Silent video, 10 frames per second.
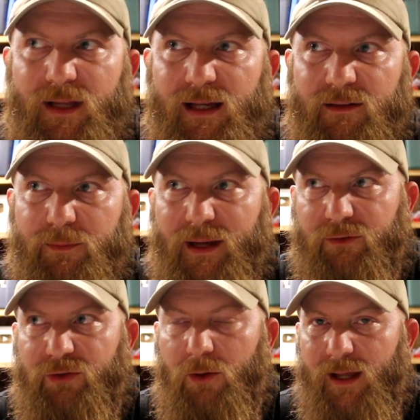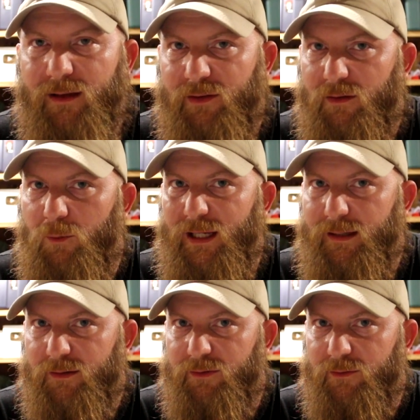It's about showcasing the
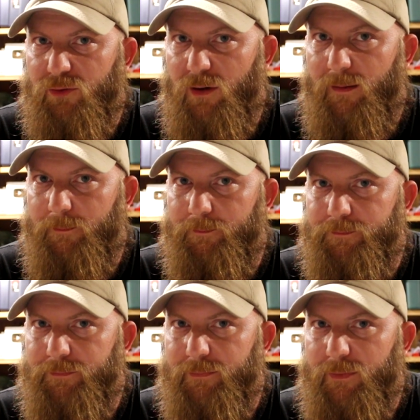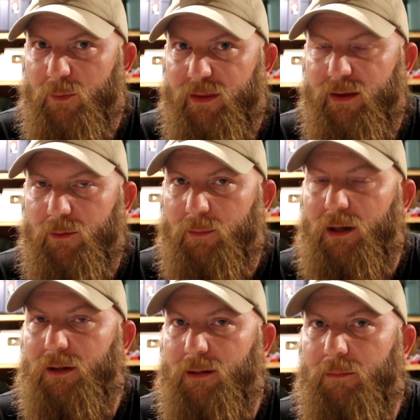weakness of Trump within the
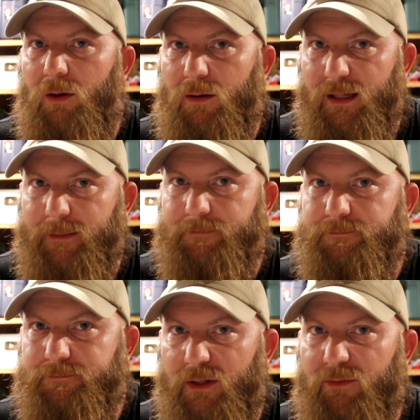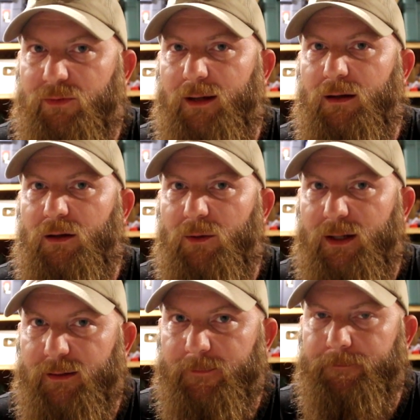Republican Party. They're afraid to do
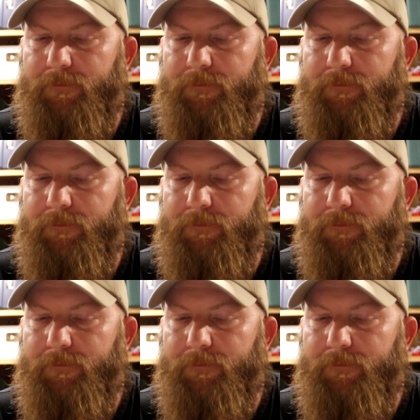it.